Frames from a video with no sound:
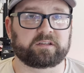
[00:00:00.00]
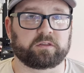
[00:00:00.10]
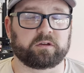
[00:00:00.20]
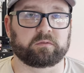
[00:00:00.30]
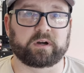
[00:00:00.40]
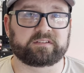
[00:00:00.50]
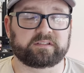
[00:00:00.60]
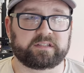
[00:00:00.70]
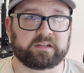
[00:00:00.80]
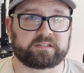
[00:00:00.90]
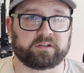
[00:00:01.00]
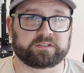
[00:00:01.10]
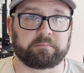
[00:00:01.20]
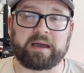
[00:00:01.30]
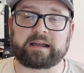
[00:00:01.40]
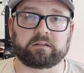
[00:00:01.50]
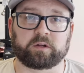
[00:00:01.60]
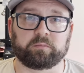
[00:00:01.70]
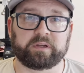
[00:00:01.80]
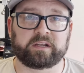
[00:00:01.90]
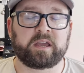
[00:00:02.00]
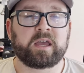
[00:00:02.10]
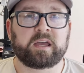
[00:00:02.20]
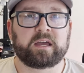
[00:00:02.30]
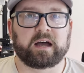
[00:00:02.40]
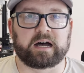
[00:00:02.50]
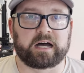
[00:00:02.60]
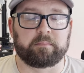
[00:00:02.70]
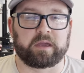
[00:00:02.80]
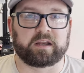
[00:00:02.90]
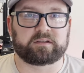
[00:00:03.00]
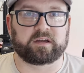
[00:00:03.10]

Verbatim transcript: So the racing seat is tilted back a little bit. And it